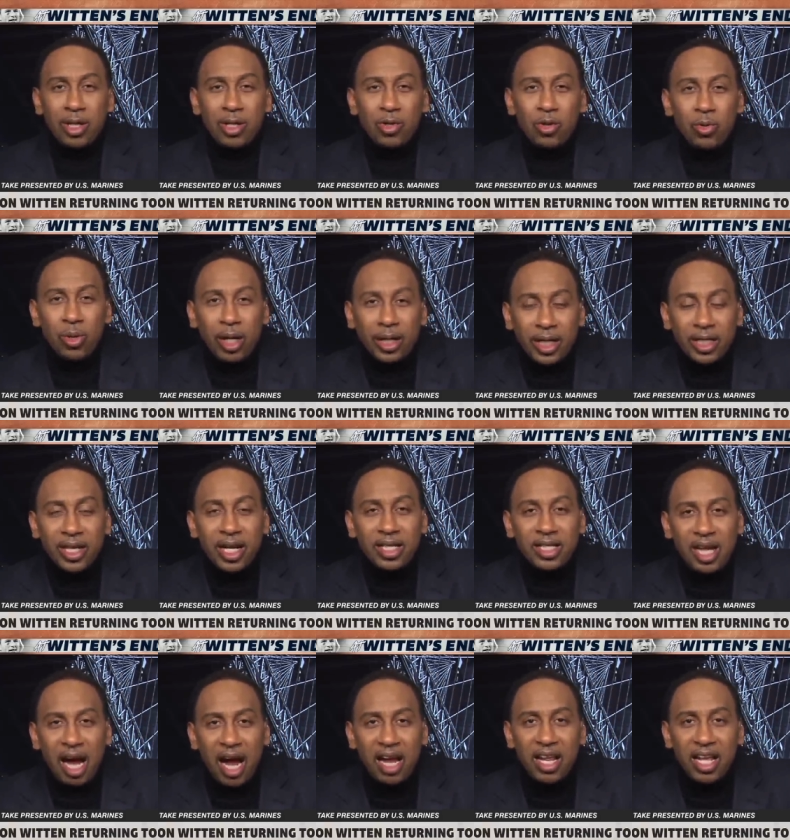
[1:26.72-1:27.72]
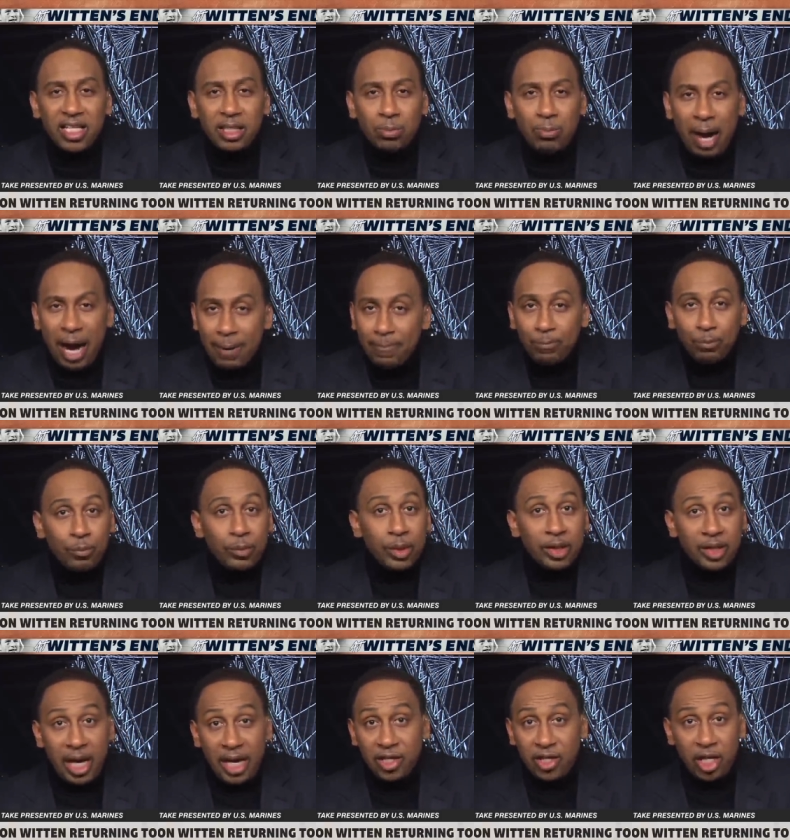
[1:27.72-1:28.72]
you look at their tight end spot,
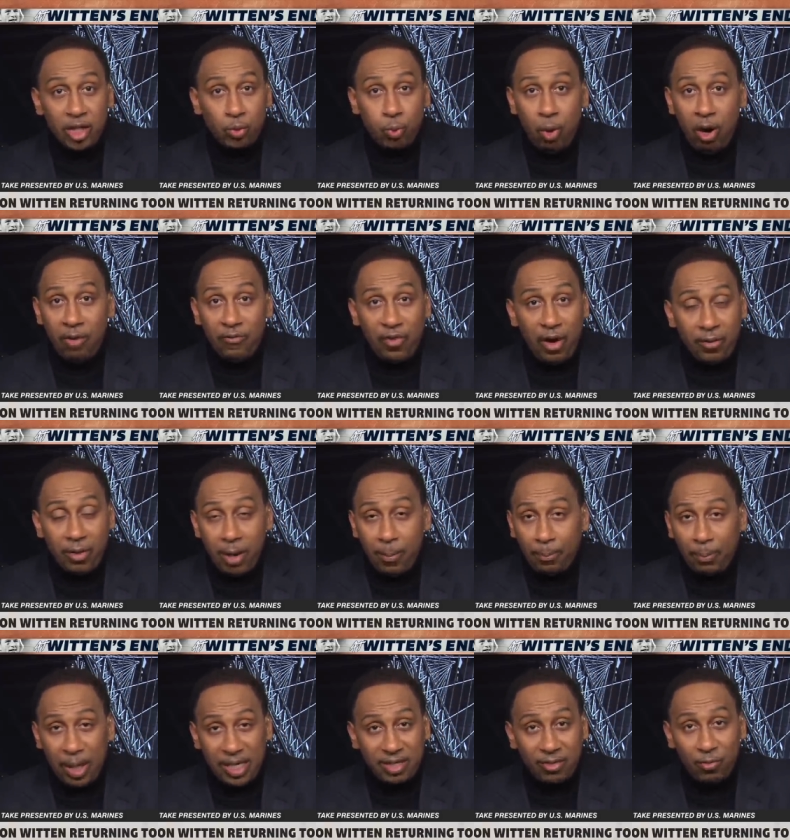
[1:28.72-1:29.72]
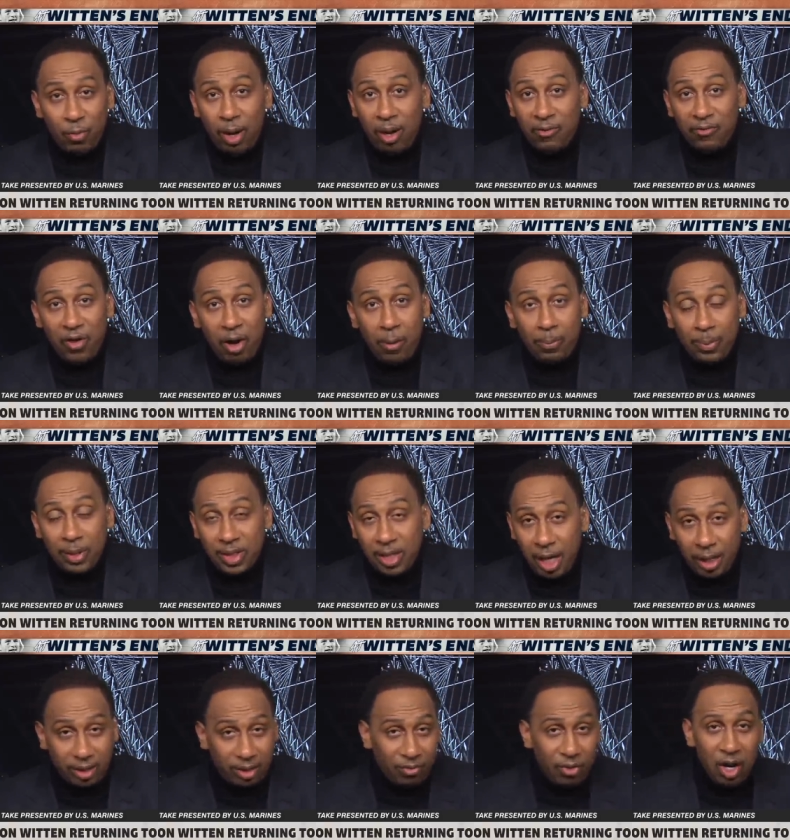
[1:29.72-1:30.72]
they just weren't very impressive, weren't very
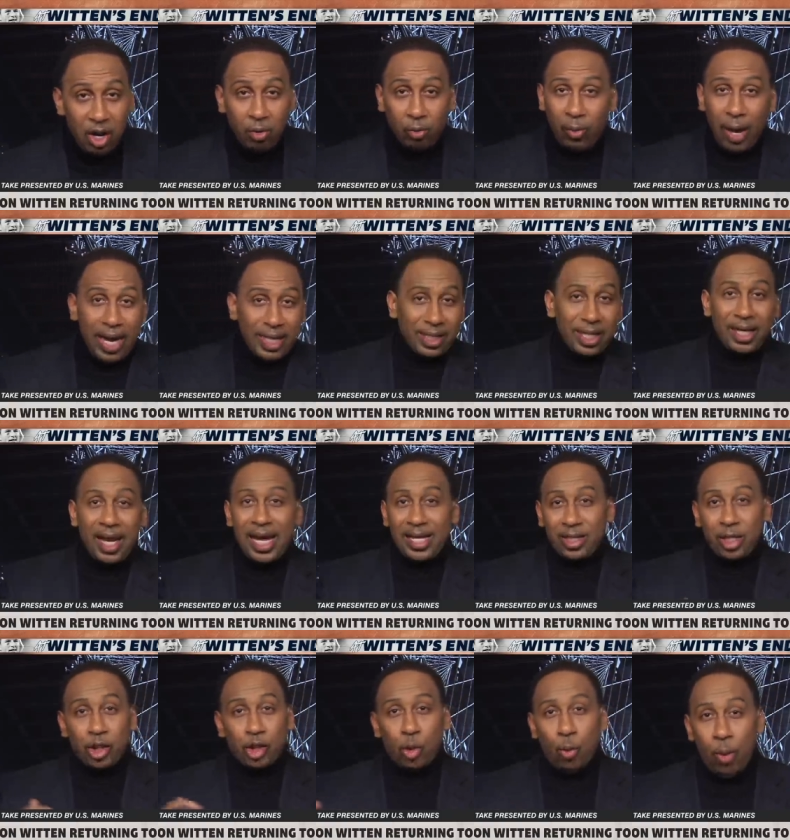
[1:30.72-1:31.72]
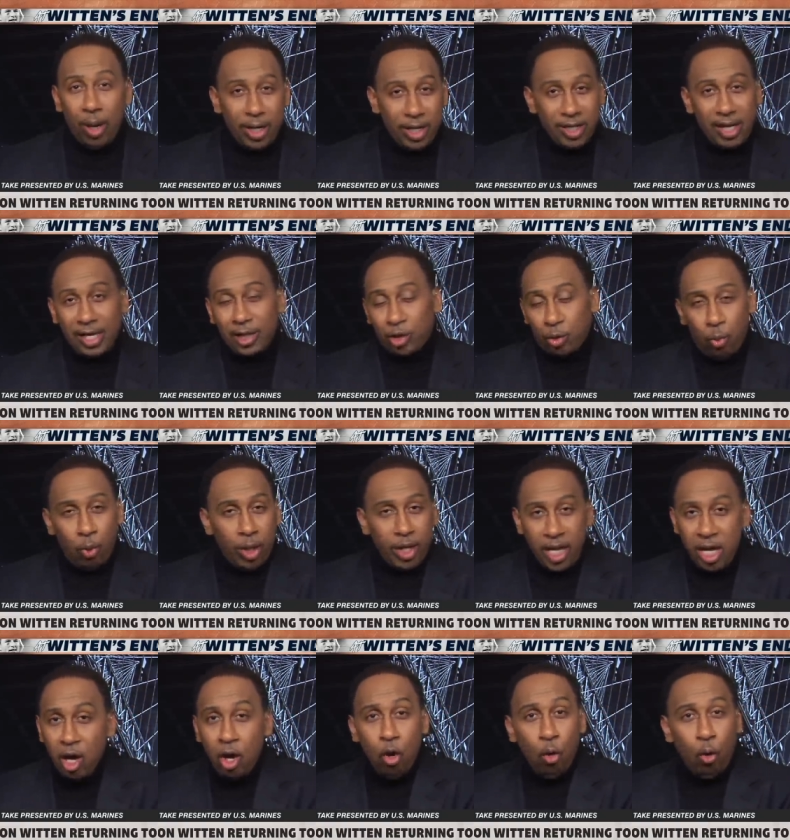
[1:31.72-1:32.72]
productive, ranked in like the 20s, like
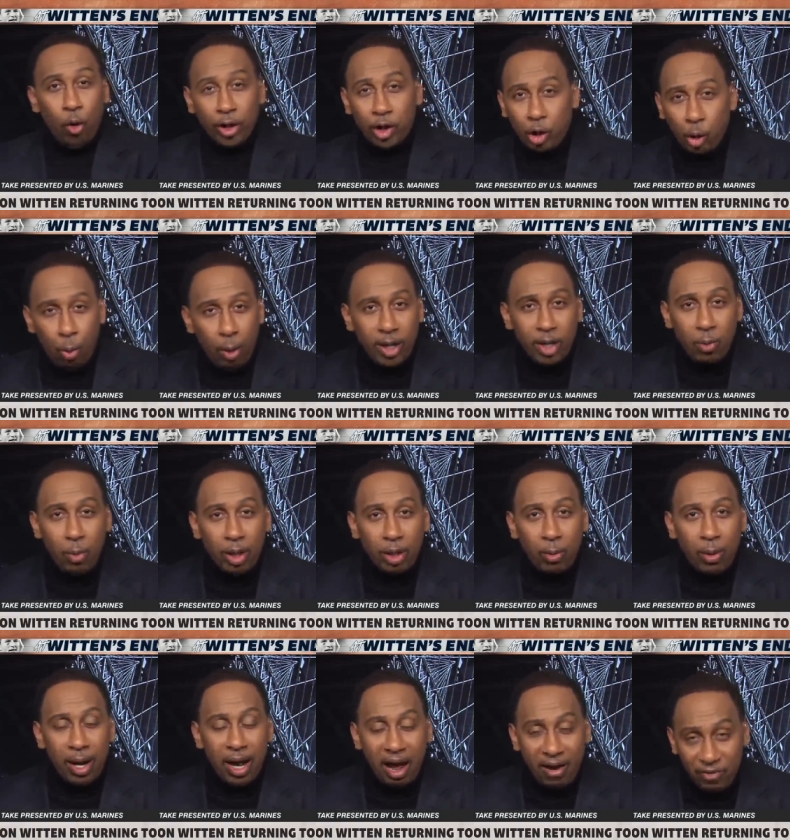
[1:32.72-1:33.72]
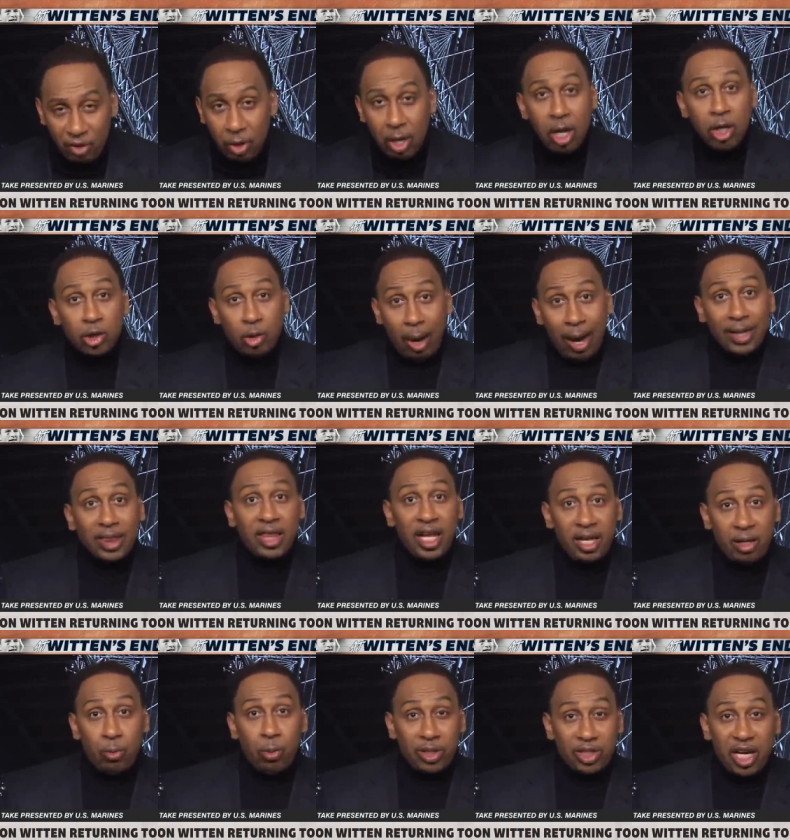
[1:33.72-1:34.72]
20 or 21 or what have you. So I
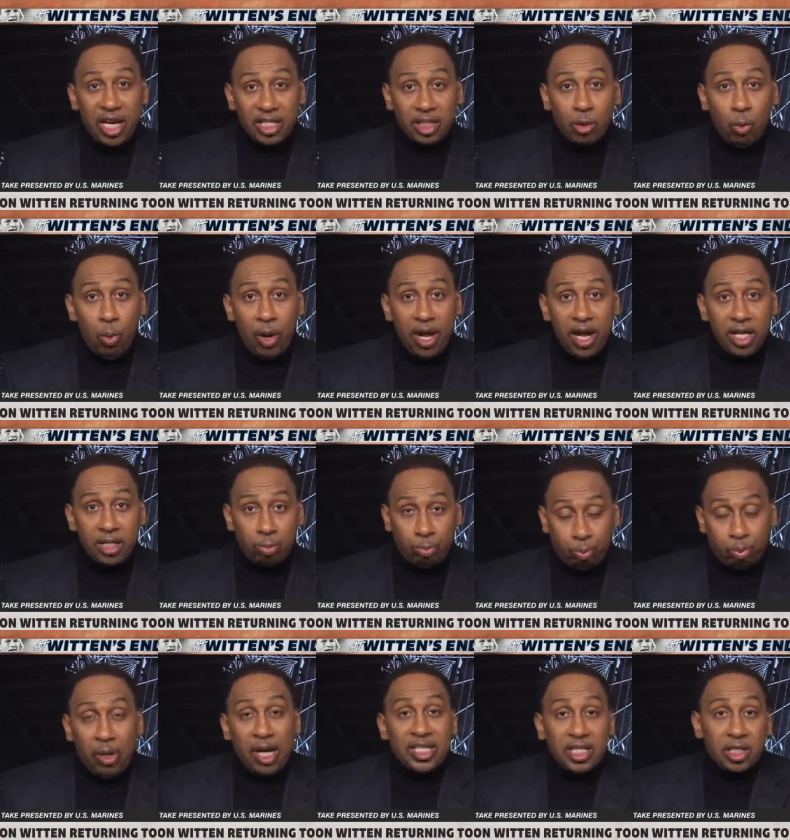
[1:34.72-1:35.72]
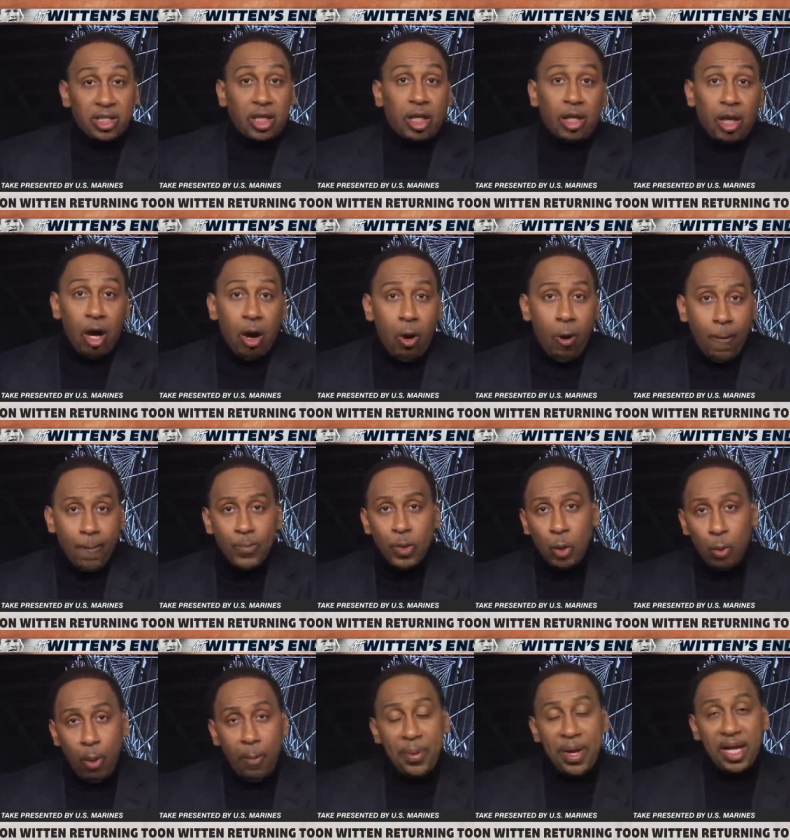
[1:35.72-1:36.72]
think with Jason Witten's presence alone
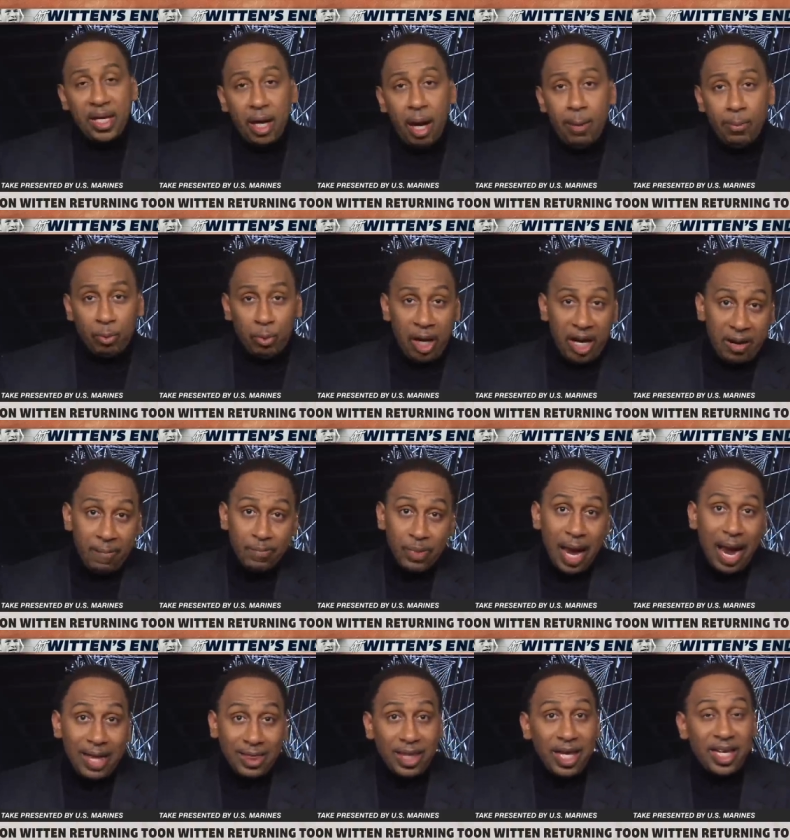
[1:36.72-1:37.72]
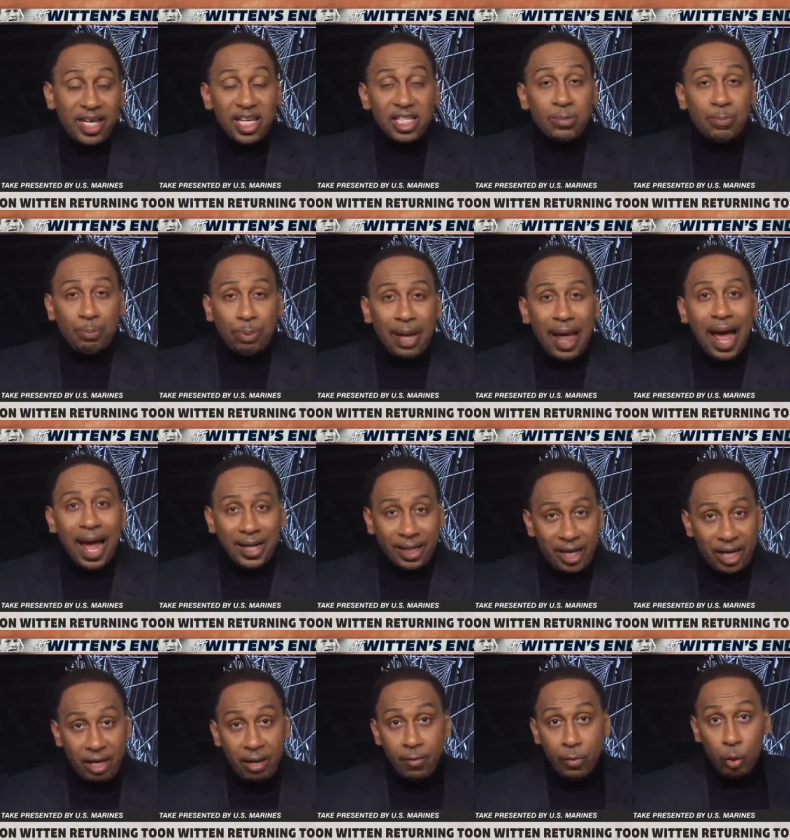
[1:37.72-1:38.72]
will be an upgrade. I think his
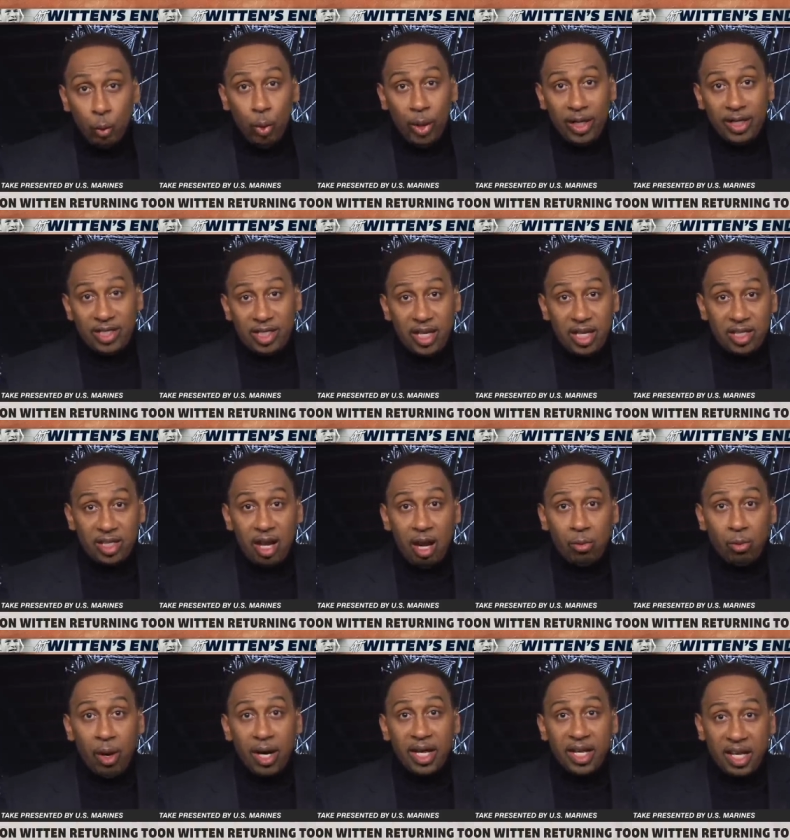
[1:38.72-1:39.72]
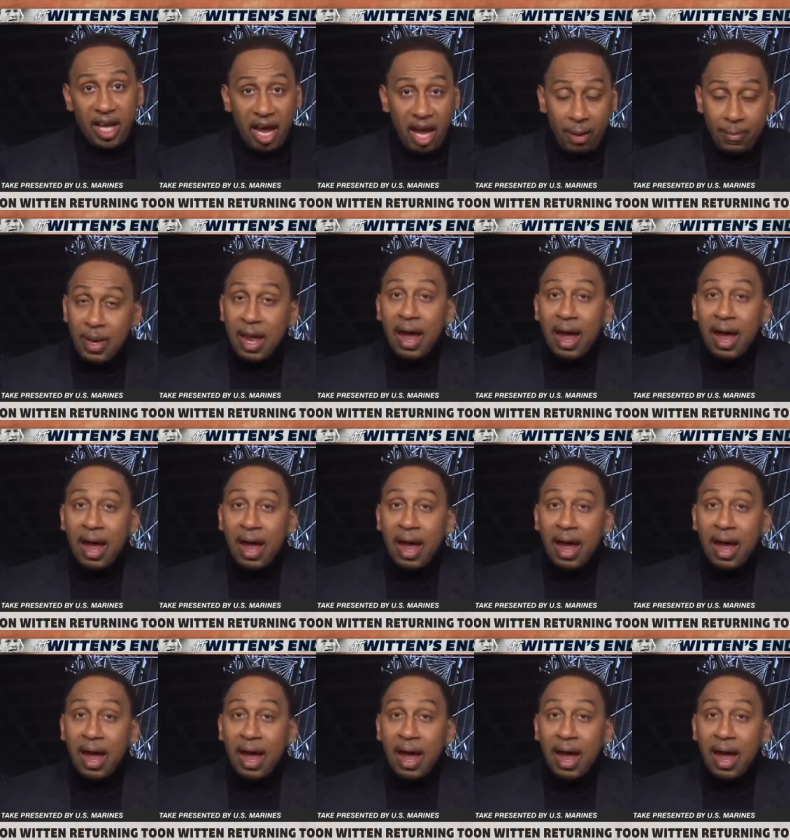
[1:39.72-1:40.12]
blocking will assist their running game.